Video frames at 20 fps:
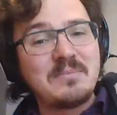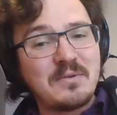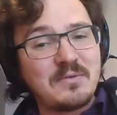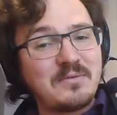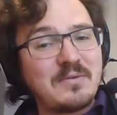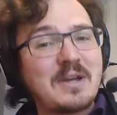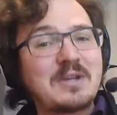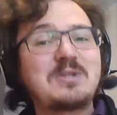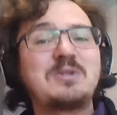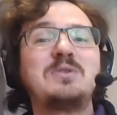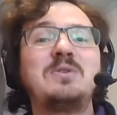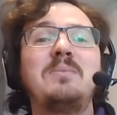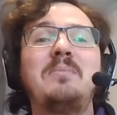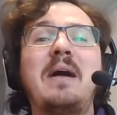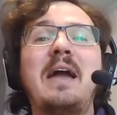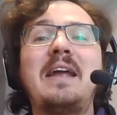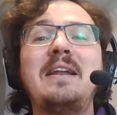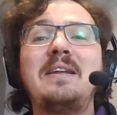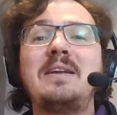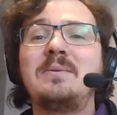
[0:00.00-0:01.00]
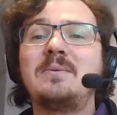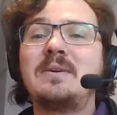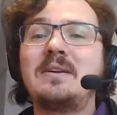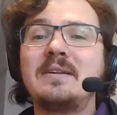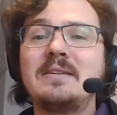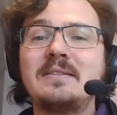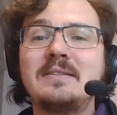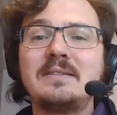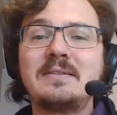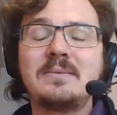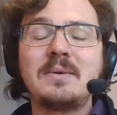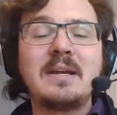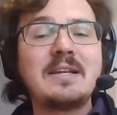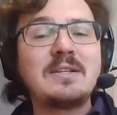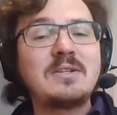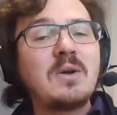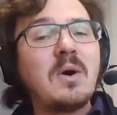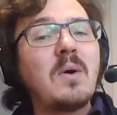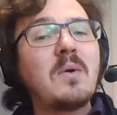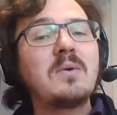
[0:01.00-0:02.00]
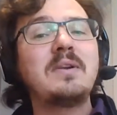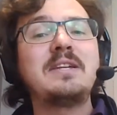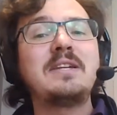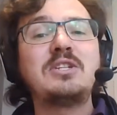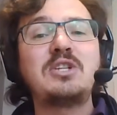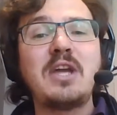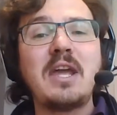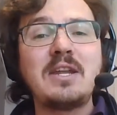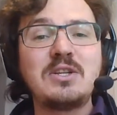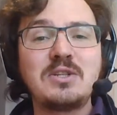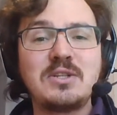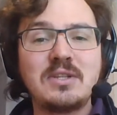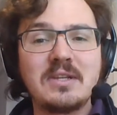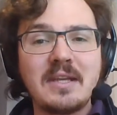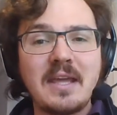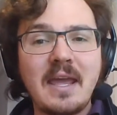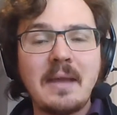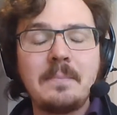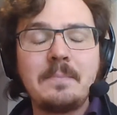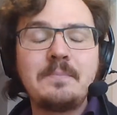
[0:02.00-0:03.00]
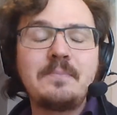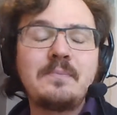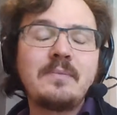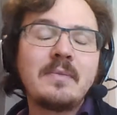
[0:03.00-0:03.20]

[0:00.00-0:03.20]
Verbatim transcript: professional mining rigs. Right, it totally changed the game.